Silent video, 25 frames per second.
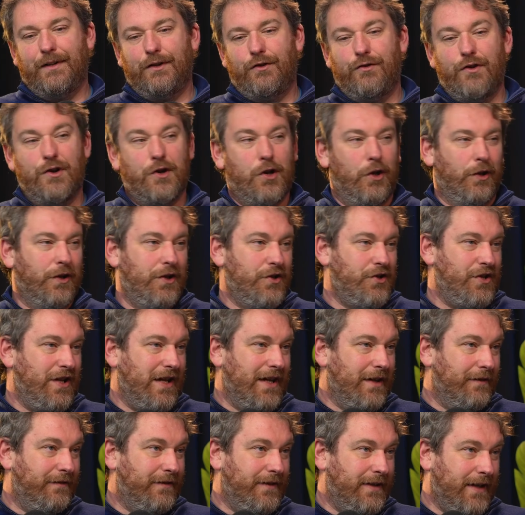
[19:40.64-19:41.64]

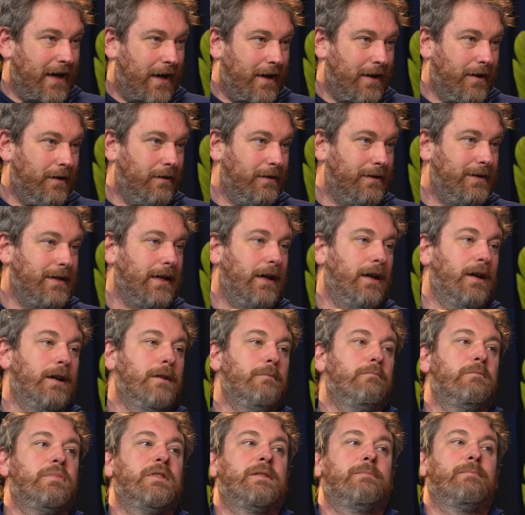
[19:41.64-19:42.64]
chronology of dial
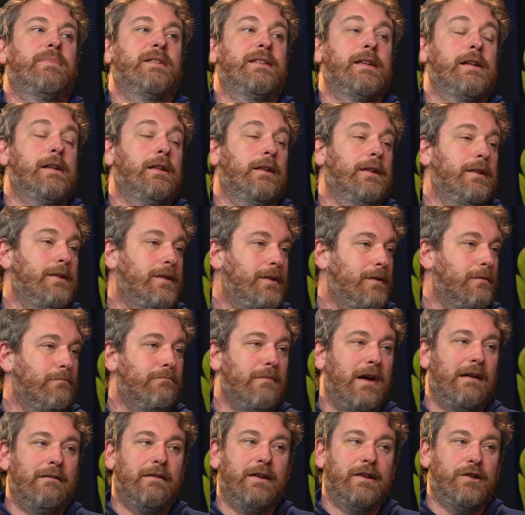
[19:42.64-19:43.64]
types, particularly in
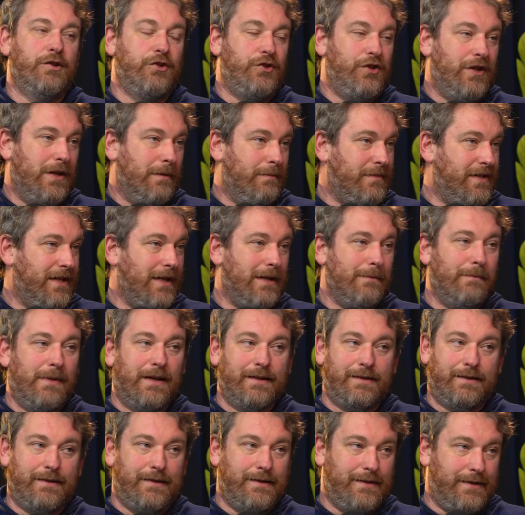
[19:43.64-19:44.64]
Submariners, GMT
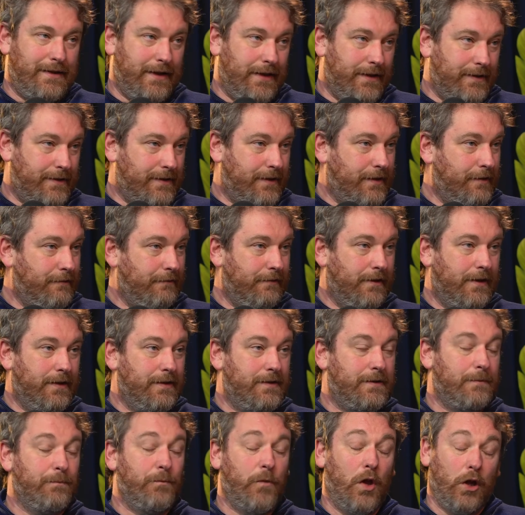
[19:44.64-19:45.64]
Masters,
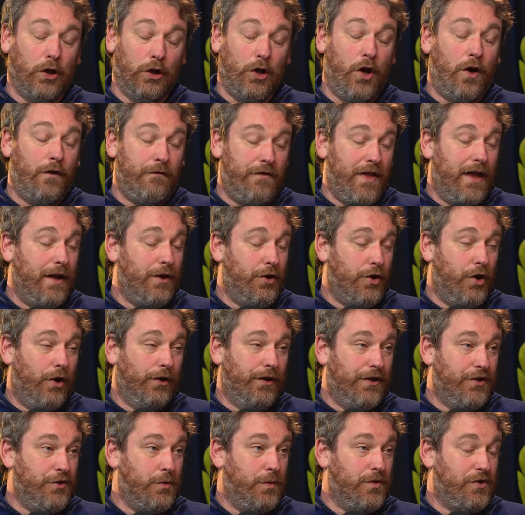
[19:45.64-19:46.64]
Daytonas, a lot of that
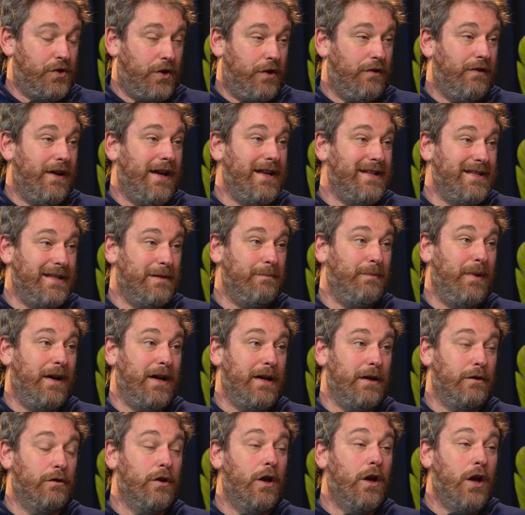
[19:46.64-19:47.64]
knowledge was created
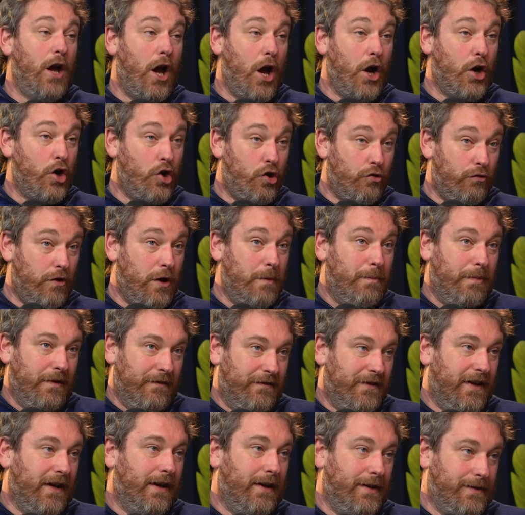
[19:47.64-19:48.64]
by a group
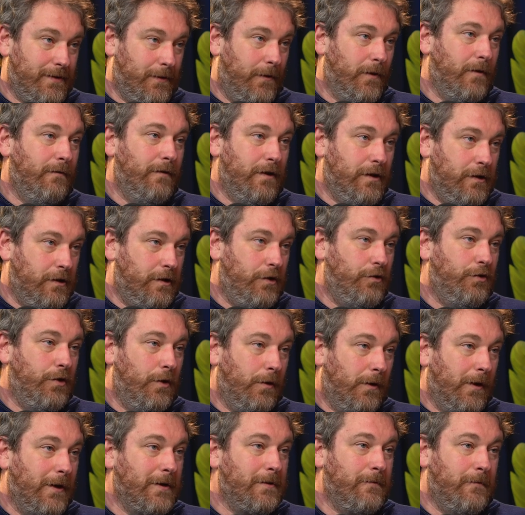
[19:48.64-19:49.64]
of guys on the Vintage
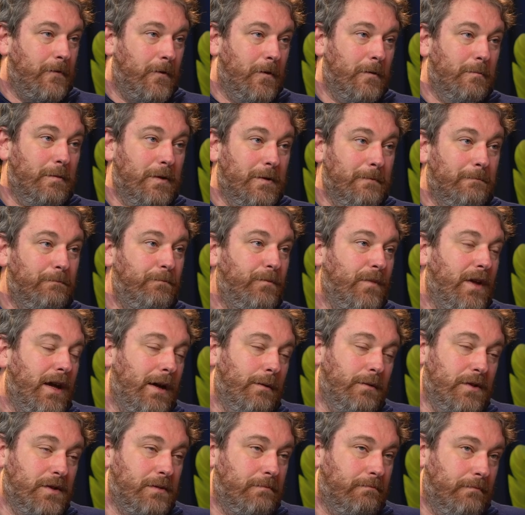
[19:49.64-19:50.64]
Rolex Forum, and
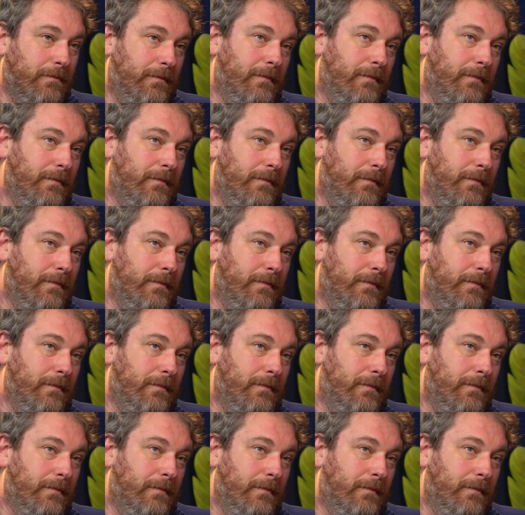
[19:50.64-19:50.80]
I was